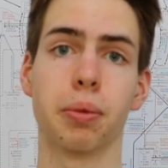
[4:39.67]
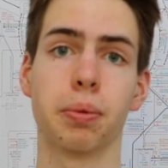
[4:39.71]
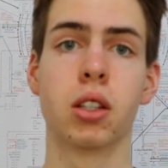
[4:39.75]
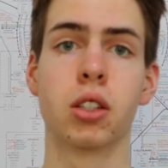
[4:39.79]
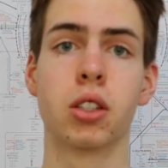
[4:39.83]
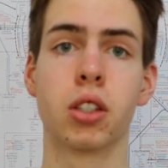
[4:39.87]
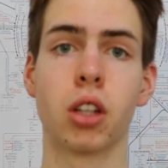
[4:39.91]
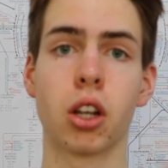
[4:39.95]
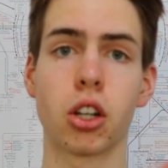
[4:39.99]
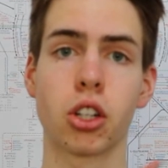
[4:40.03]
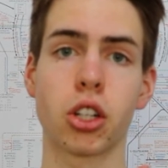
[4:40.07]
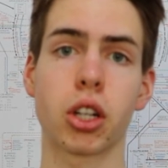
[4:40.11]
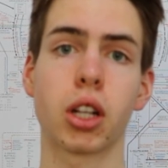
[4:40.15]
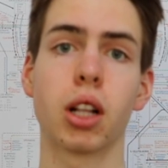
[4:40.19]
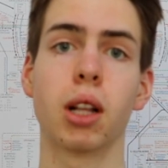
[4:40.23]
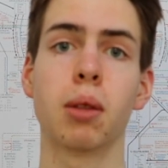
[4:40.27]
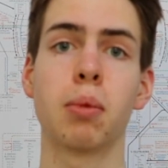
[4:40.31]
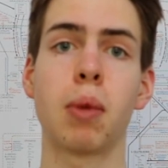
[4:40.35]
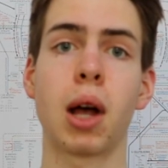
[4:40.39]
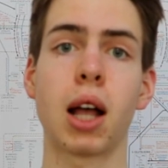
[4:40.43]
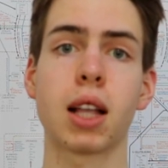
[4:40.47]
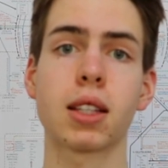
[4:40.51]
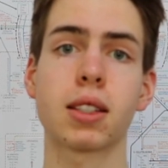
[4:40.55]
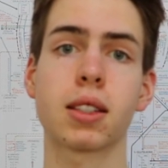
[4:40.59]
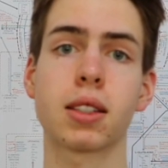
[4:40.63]
Surgical
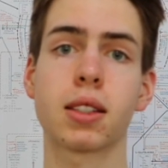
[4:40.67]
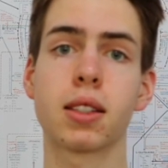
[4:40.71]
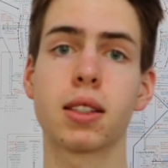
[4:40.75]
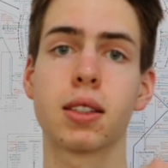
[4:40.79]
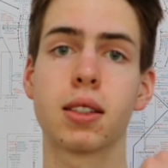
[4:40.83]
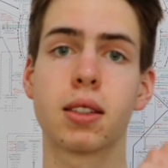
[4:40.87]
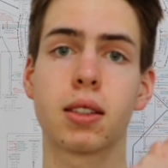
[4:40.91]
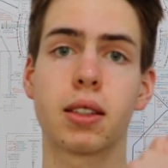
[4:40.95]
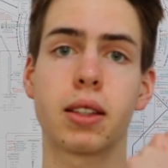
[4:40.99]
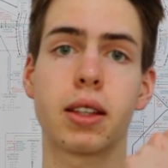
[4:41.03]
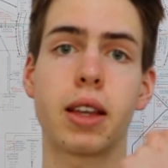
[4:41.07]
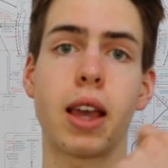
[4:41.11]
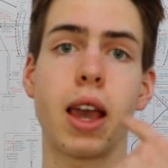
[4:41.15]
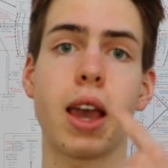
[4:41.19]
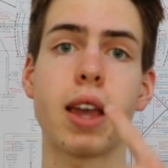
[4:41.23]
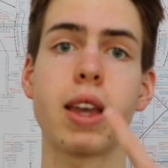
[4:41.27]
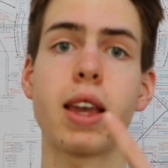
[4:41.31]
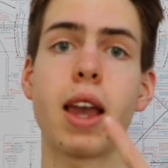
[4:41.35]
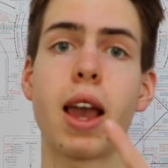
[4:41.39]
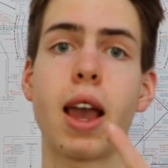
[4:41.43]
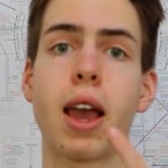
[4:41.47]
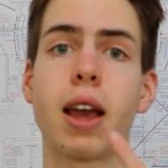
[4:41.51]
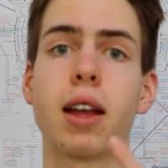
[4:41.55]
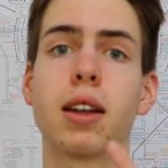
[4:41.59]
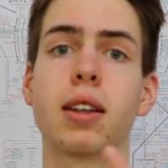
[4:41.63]
masks,
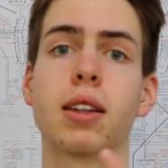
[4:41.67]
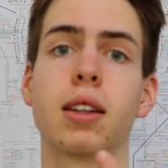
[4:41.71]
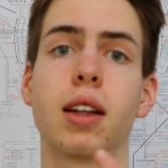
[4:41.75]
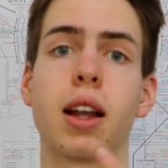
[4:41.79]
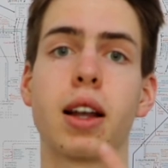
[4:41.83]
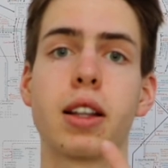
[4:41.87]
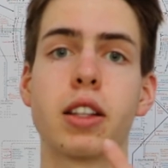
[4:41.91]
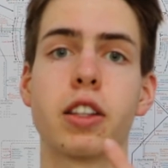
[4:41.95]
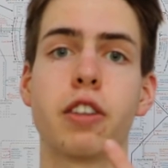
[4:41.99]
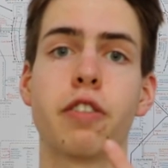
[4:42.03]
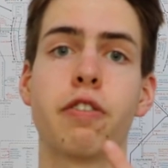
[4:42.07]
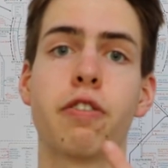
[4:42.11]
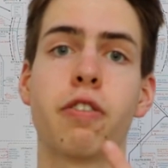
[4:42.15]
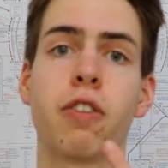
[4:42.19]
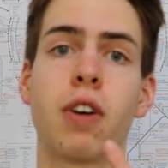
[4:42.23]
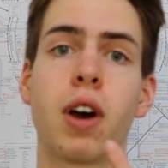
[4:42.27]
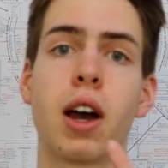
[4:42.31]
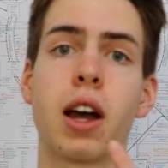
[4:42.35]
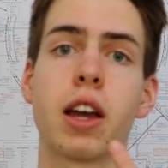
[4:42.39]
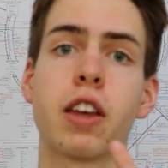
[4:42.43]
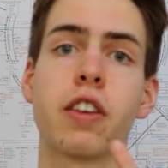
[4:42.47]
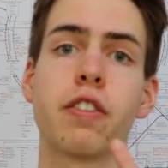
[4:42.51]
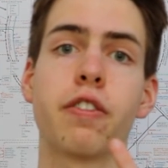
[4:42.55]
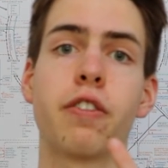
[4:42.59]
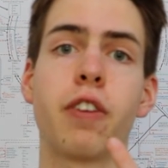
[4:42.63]

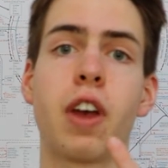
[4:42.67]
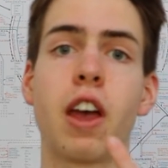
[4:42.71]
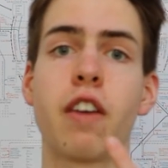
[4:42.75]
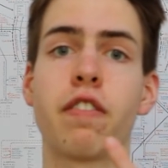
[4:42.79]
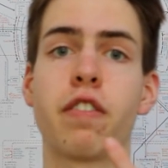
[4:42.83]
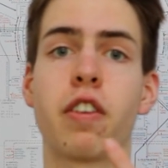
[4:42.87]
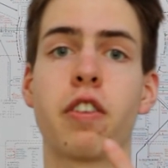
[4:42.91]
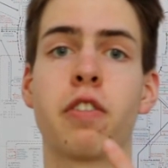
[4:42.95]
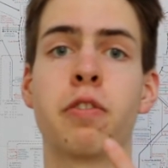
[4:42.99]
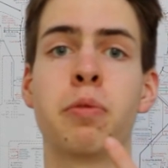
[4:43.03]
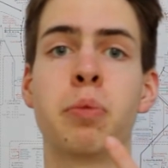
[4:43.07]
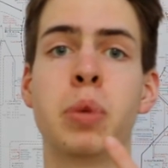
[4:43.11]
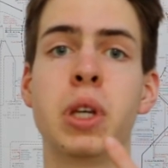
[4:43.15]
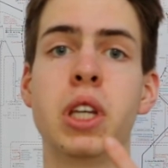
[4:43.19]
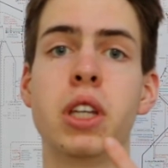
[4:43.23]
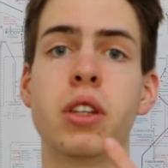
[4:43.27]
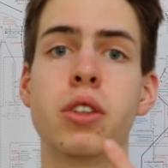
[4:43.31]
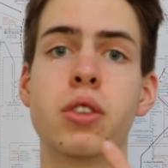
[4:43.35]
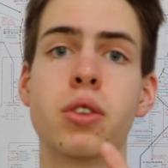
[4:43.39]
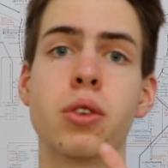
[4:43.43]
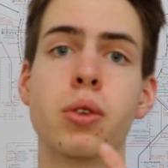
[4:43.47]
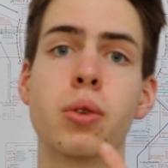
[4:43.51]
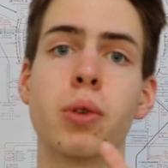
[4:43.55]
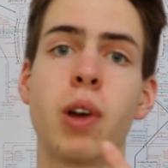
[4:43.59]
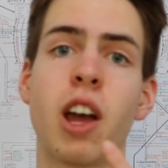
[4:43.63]
KN95,
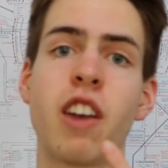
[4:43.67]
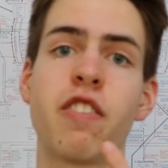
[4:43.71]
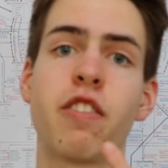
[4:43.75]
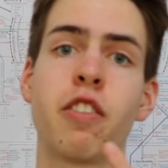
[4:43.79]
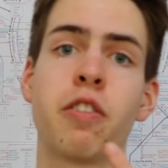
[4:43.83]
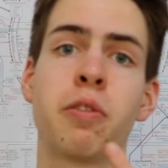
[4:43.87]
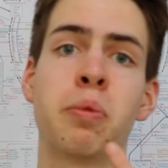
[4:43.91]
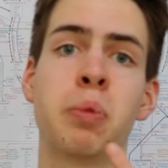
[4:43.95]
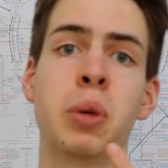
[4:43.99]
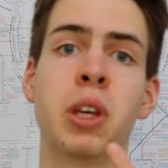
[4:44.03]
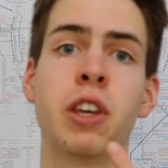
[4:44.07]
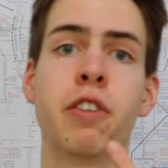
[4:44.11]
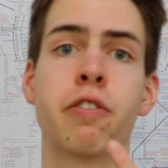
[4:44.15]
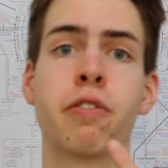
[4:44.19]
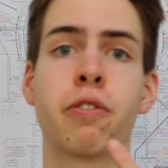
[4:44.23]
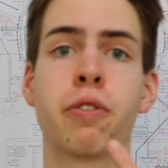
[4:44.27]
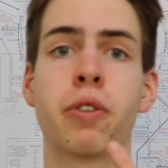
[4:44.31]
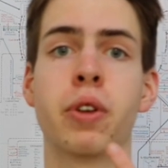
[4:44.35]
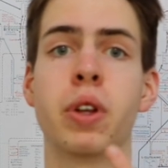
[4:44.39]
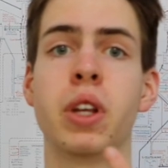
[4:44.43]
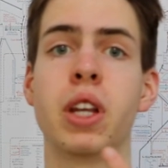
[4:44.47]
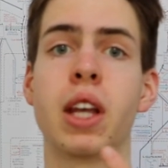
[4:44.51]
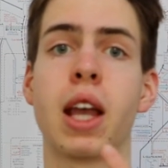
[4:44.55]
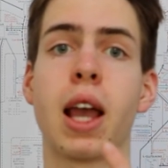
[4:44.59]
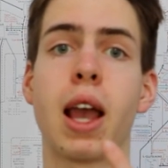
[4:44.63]
FFP2,
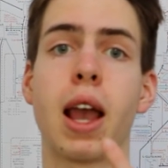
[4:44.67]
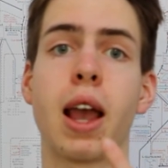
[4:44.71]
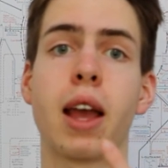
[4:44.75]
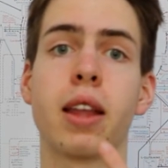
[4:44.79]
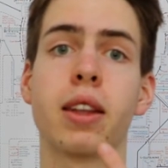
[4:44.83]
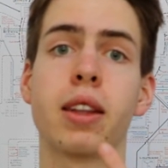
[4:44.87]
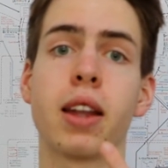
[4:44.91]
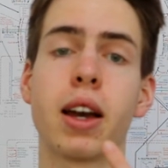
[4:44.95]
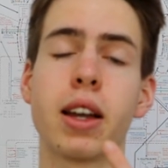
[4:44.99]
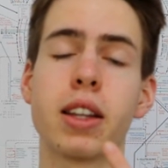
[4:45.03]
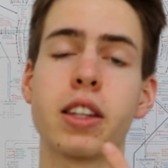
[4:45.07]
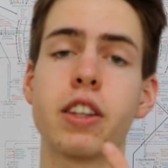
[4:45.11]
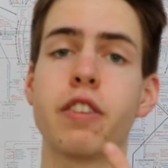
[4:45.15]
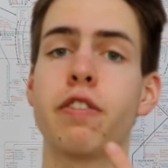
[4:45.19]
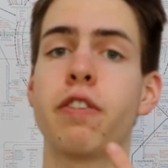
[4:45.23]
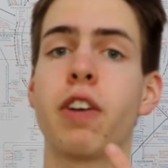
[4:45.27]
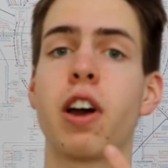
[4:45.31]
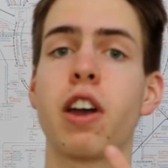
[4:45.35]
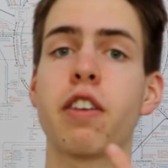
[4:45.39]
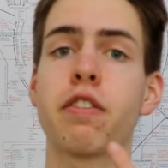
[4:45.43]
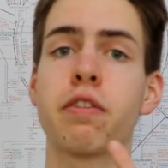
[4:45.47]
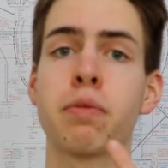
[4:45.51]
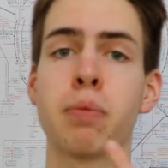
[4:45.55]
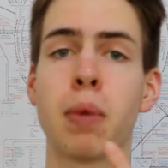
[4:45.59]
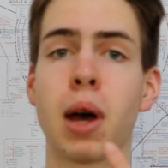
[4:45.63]
FFP3,
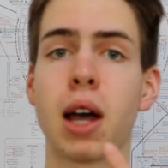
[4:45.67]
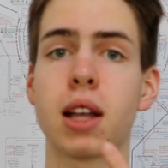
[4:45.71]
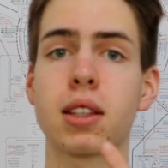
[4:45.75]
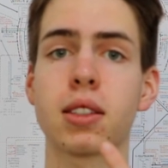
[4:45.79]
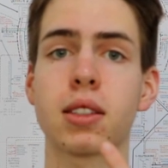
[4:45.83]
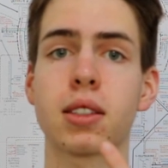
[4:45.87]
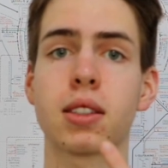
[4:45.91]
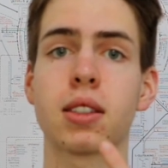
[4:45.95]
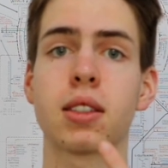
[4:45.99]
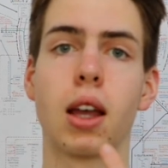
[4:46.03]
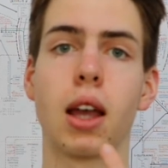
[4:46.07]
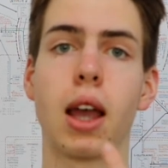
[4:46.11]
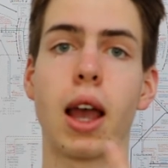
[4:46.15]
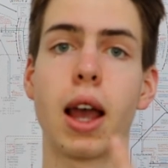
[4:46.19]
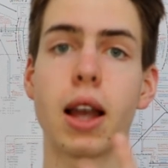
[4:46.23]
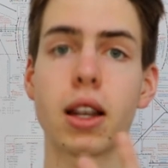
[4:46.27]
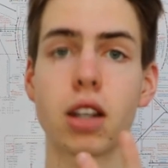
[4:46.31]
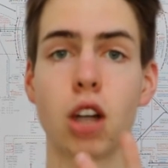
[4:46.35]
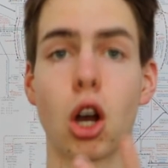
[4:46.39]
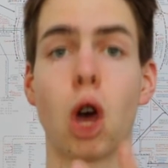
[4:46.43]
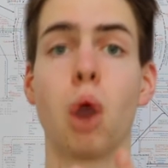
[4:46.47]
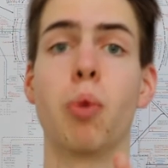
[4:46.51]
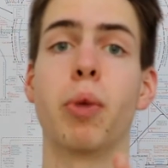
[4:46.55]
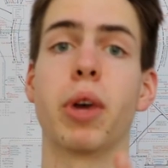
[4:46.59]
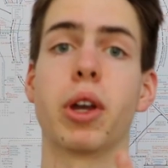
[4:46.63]
N95 masks, and
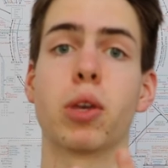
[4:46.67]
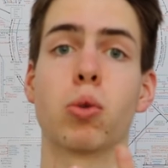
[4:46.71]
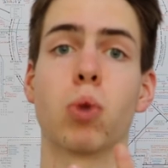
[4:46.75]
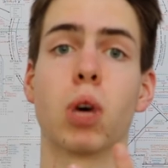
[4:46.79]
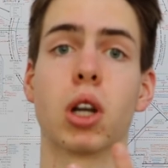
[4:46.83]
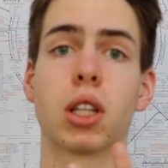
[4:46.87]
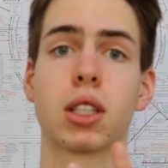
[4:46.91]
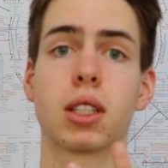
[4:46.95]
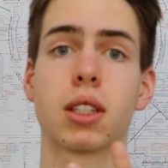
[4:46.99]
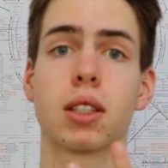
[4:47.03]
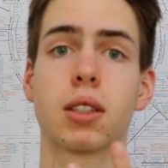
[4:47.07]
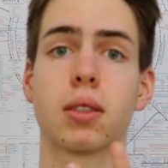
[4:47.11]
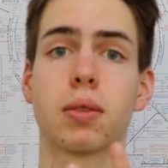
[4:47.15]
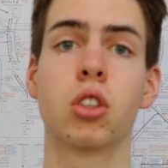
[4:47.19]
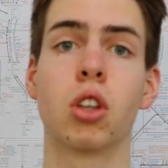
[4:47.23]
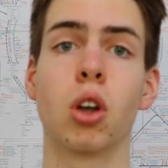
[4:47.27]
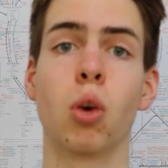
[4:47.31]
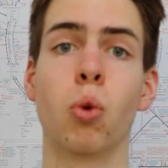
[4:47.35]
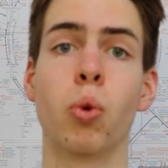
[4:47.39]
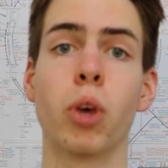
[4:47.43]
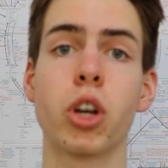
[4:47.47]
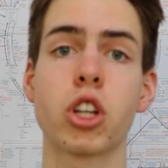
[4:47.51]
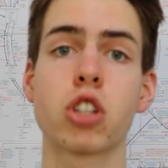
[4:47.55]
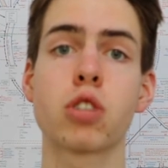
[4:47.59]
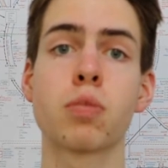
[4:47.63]
homemade ones. So
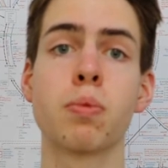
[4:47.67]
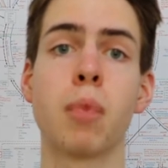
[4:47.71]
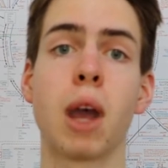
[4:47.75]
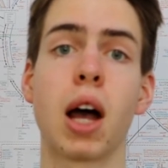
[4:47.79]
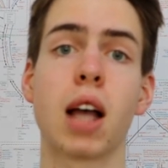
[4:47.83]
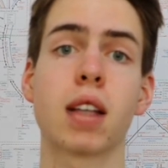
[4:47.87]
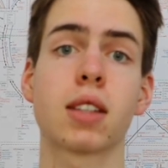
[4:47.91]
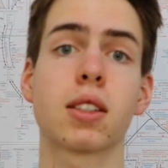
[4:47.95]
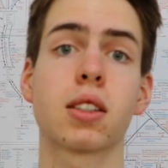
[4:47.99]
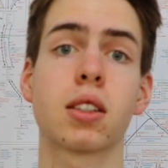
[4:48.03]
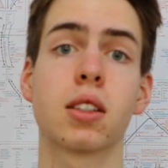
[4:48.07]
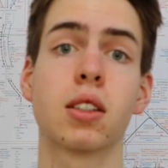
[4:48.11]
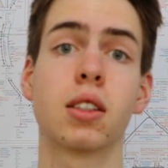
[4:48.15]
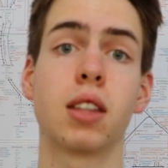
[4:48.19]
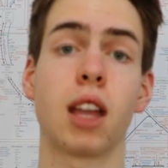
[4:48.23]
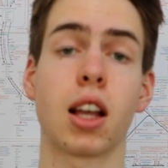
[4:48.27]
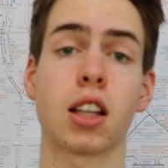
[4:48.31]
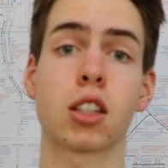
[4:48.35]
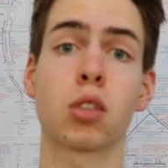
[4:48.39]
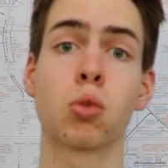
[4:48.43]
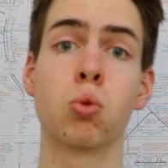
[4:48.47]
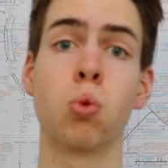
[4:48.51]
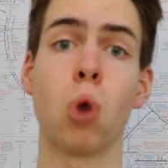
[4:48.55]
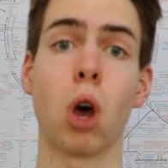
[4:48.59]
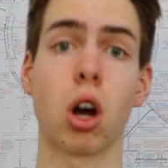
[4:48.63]
which mask
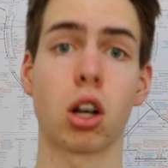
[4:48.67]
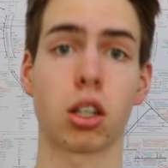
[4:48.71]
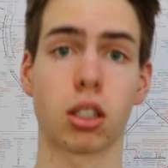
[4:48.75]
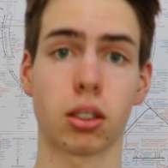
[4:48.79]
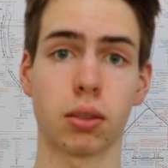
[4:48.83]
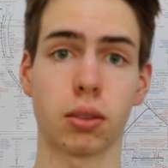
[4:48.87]
does what?